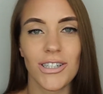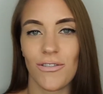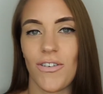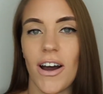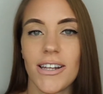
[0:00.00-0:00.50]

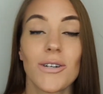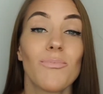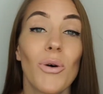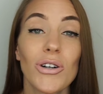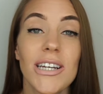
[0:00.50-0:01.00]
defined
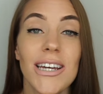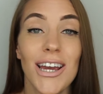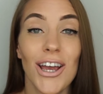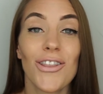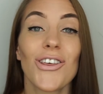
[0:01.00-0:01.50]

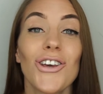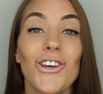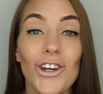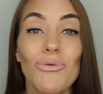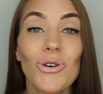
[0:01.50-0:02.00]
body that
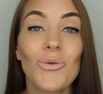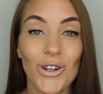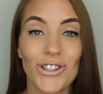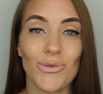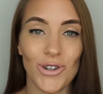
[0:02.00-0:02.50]
you all
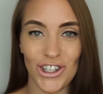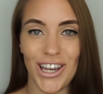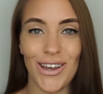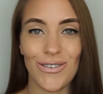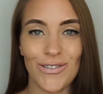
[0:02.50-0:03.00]
want to
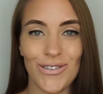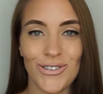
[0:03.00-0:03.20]
achieve.